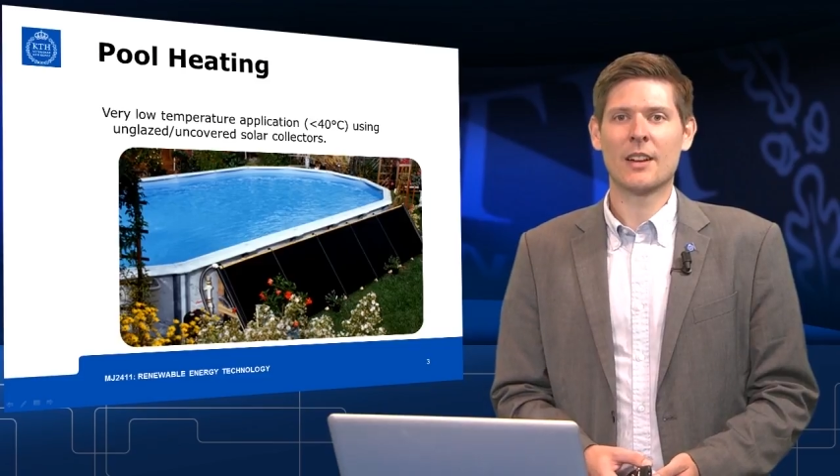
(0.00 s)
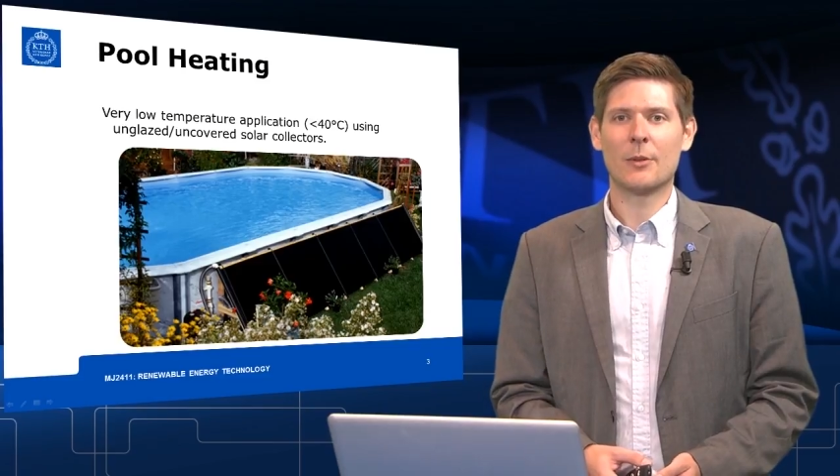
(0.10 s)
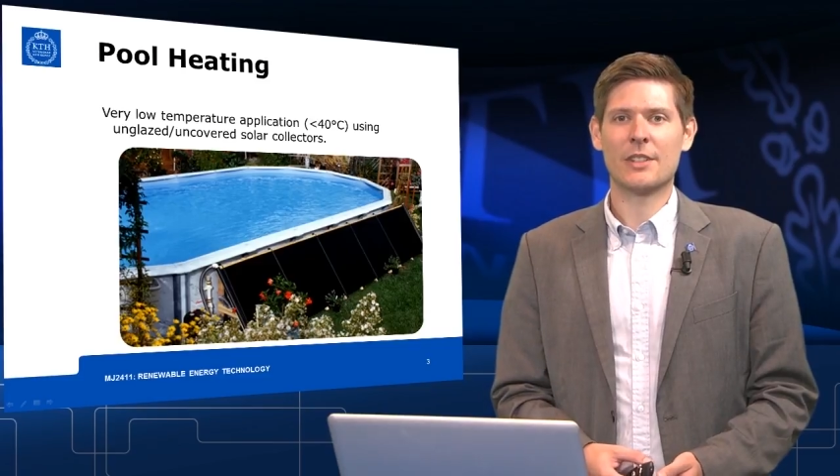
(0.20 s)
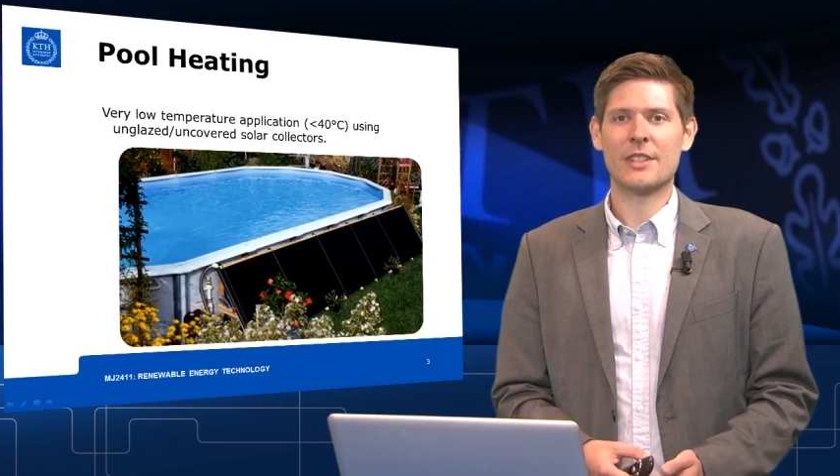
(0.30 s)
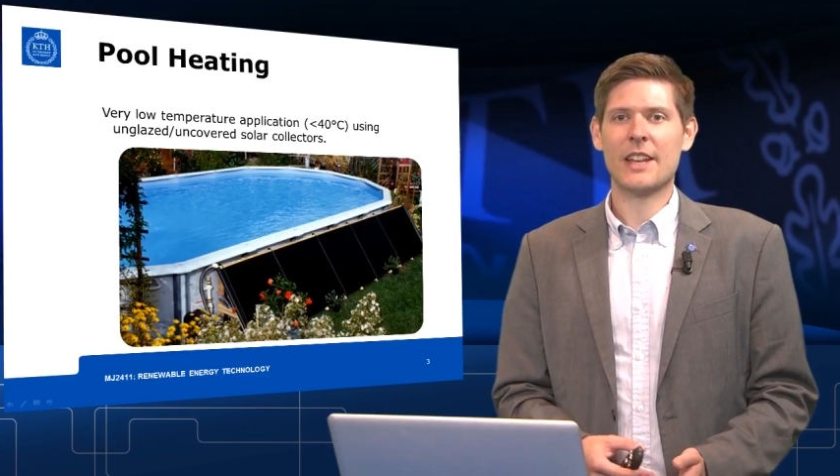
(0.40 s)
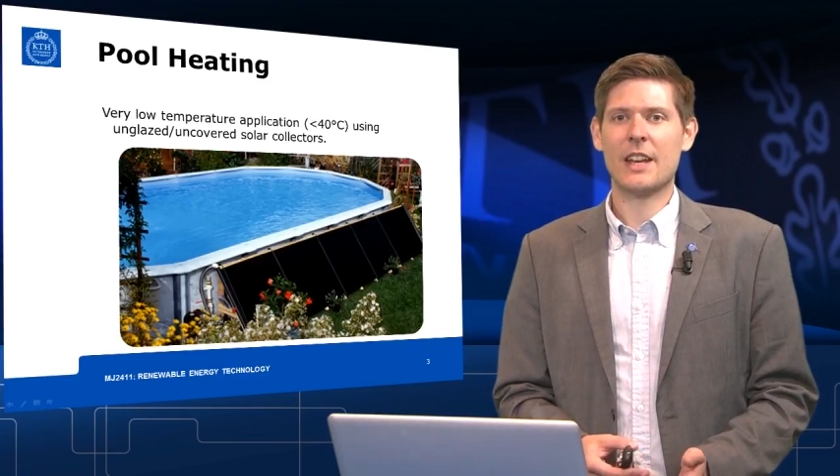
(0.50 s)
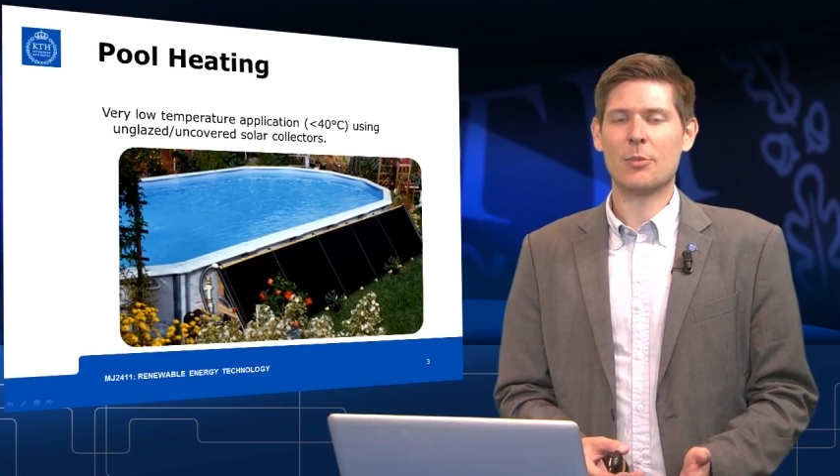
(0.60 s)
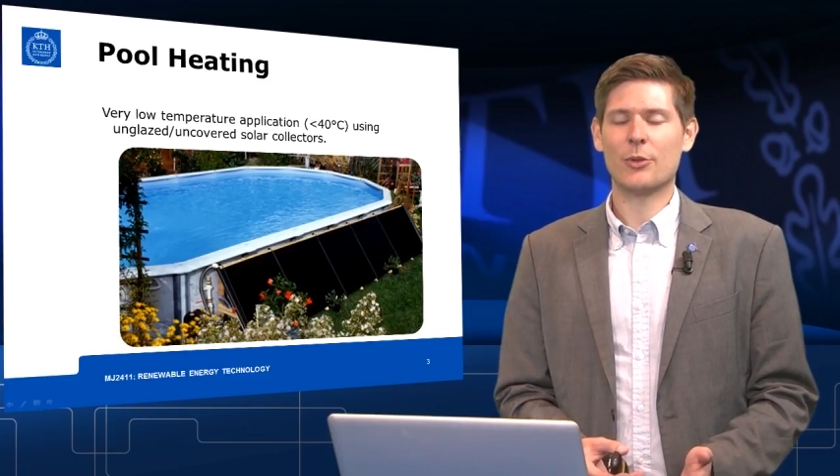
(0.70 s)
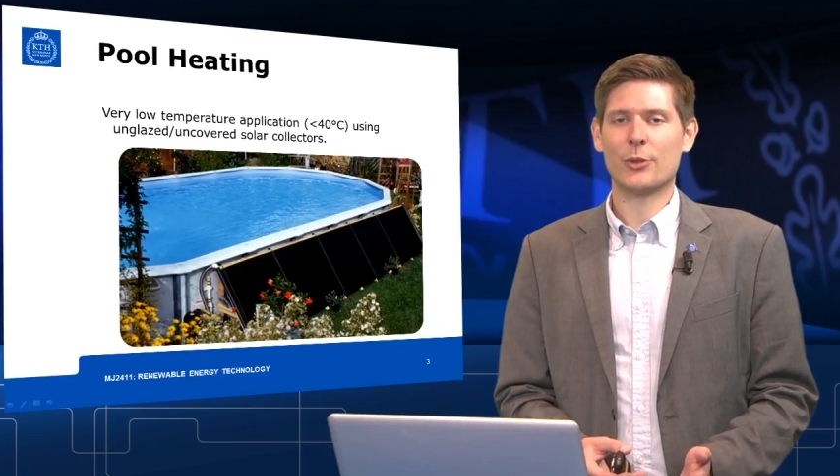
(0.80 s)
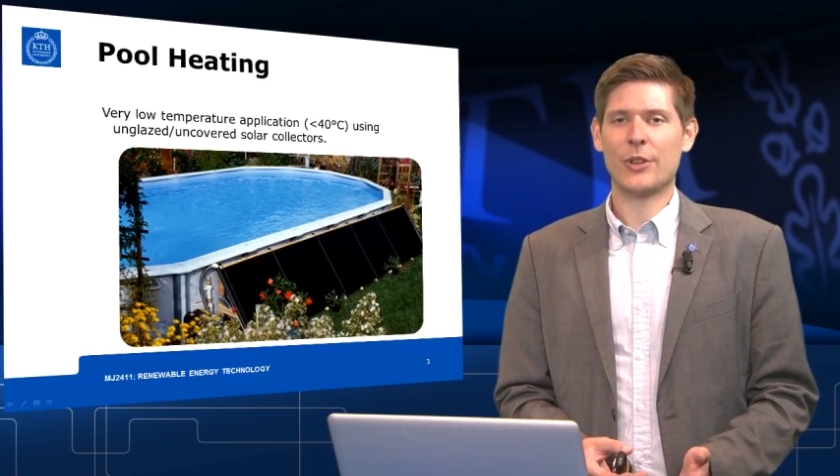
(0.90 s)
which is
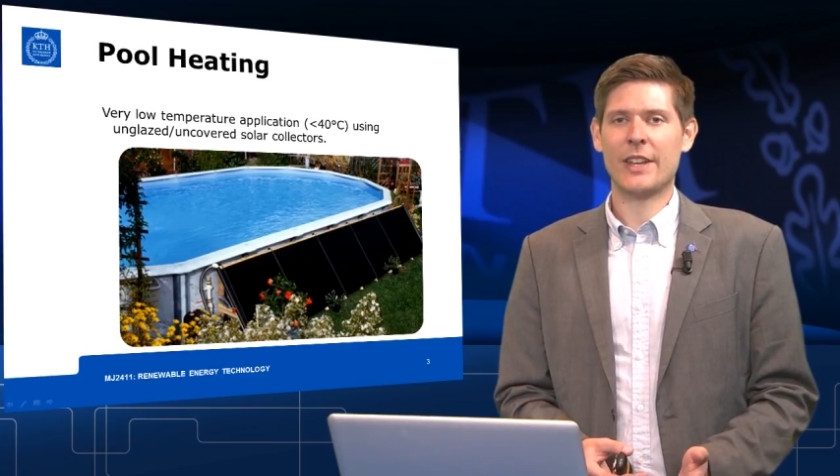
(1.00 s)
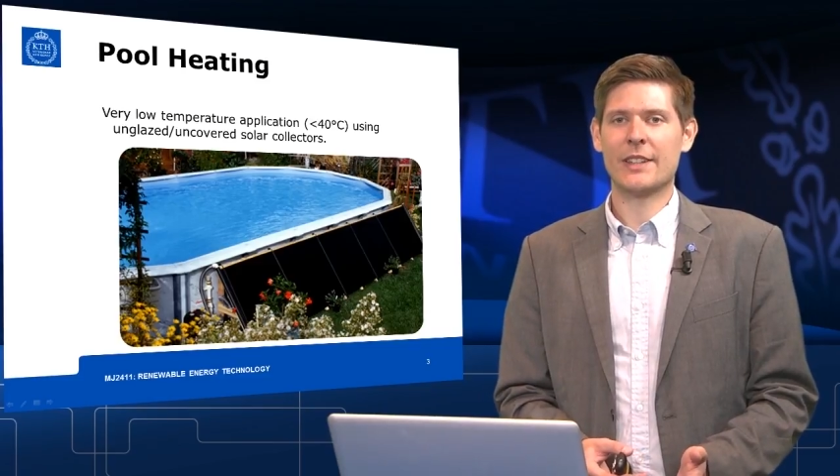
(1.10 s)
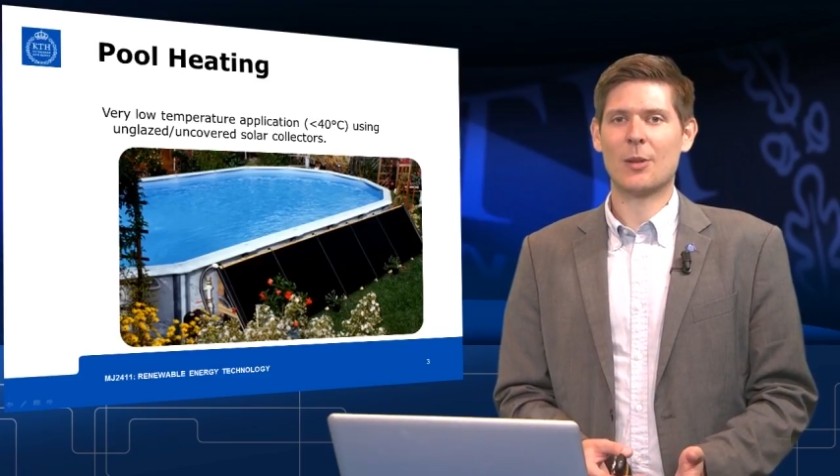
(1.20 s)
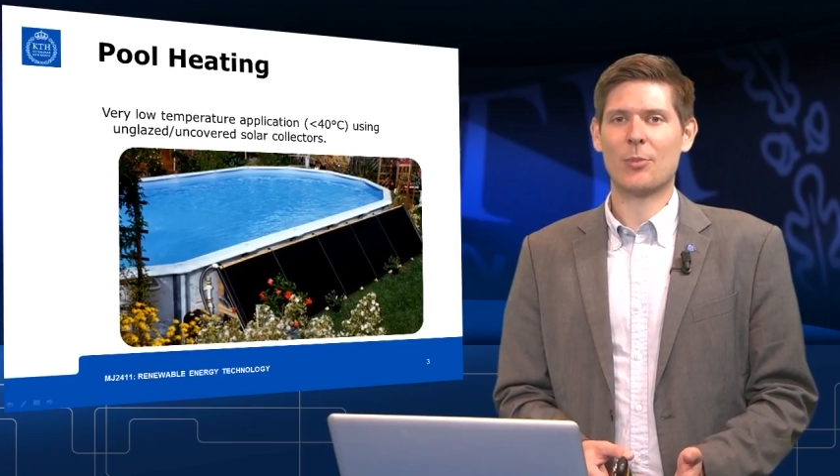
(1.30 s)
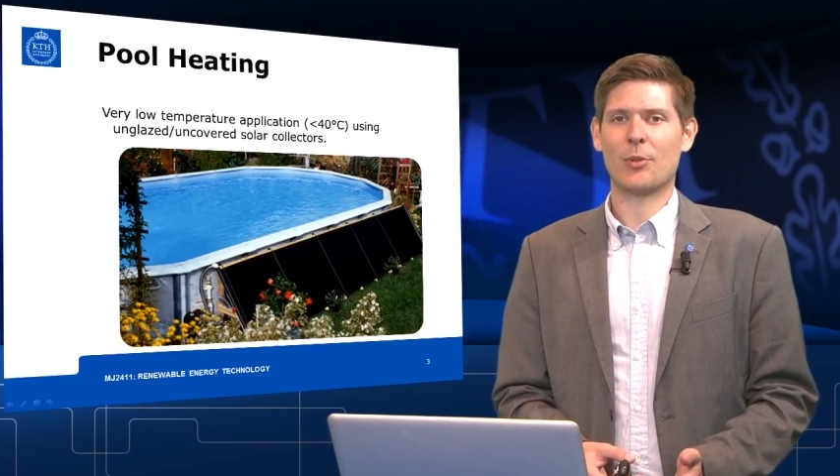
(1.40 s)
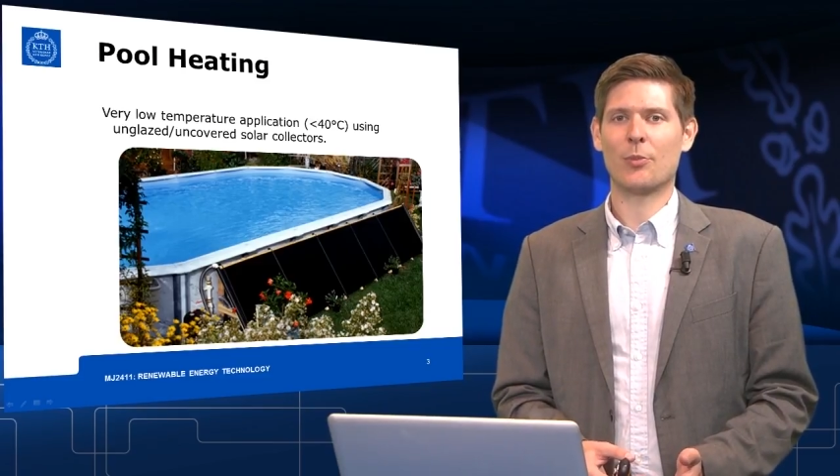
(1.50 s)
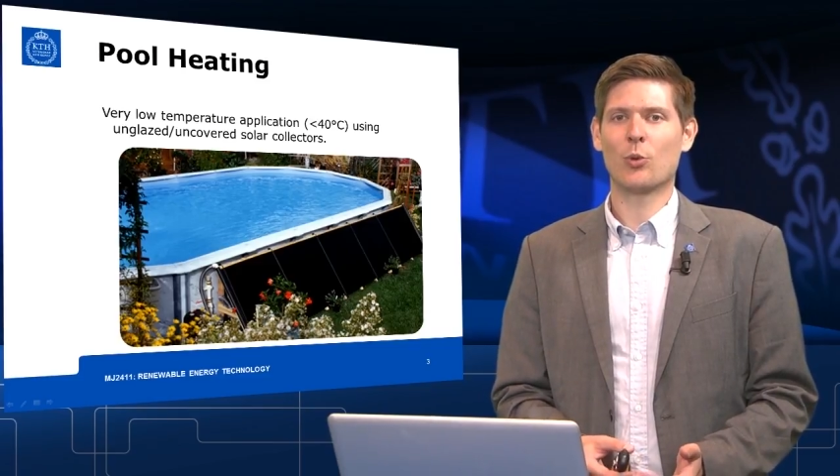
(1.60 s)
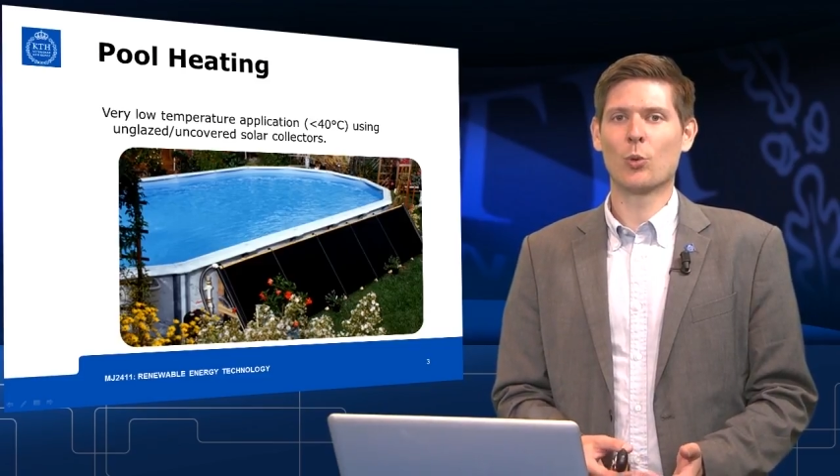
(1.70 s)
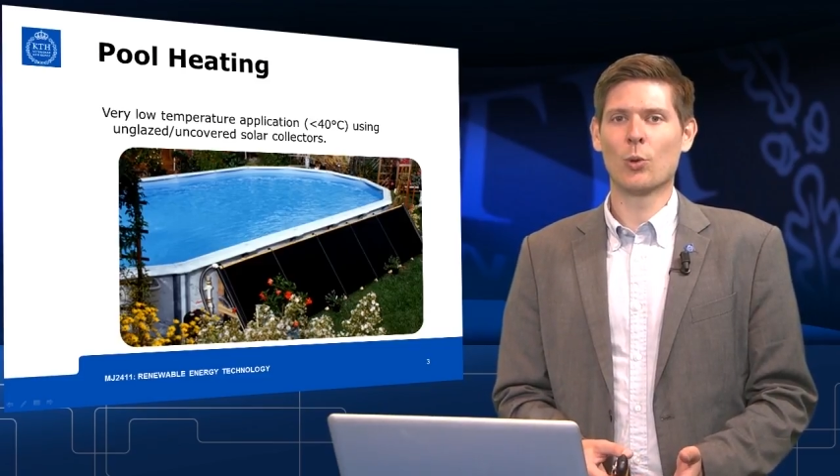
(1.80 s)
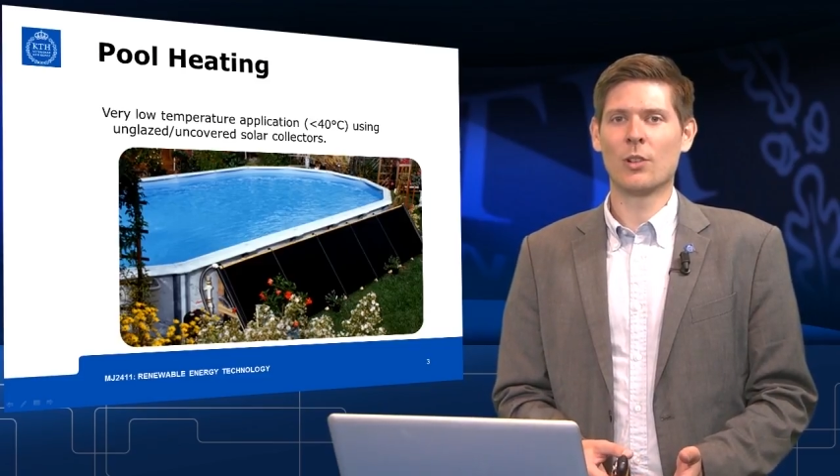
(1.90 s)
able to heat up the
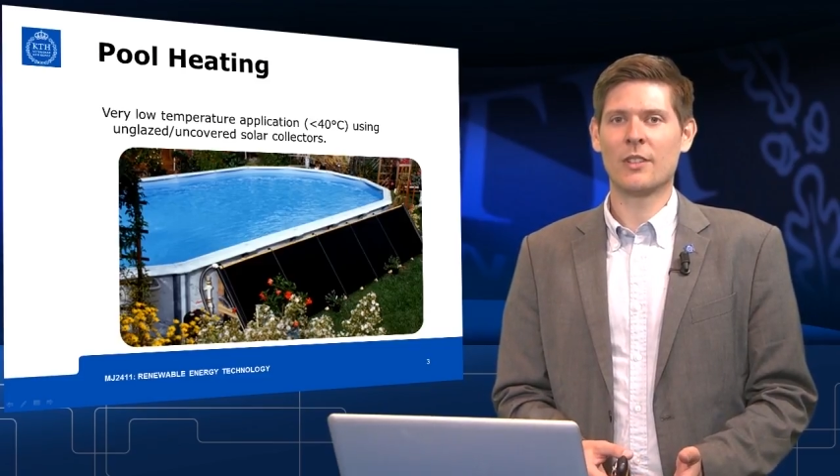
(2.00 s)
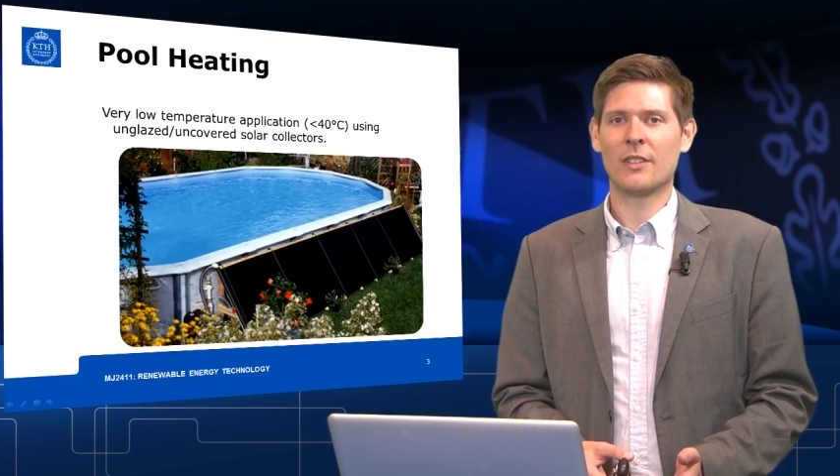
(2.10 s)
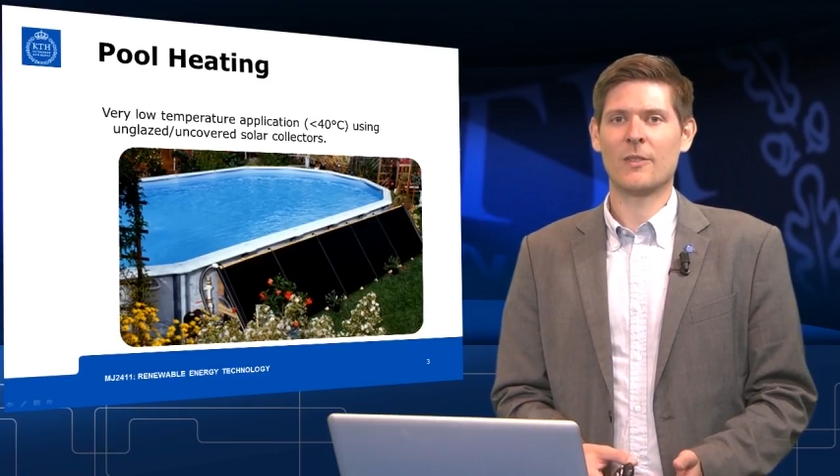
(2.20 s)
pool